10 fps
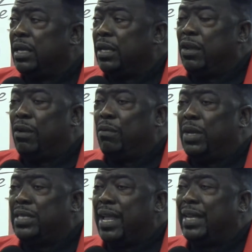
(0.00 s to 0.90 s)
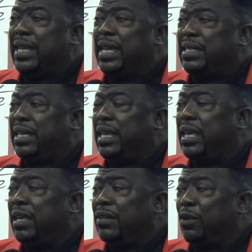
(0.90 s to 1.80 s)
You know, it's not easy
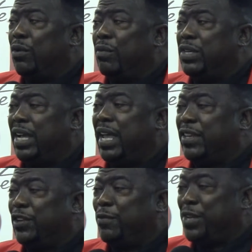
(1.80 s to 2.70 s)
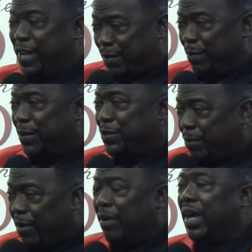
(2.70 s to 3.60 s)
doing what you got to do when you got to work
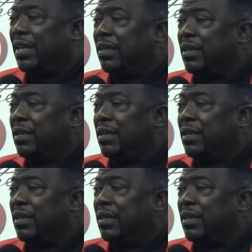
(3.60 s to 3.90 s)
so hard,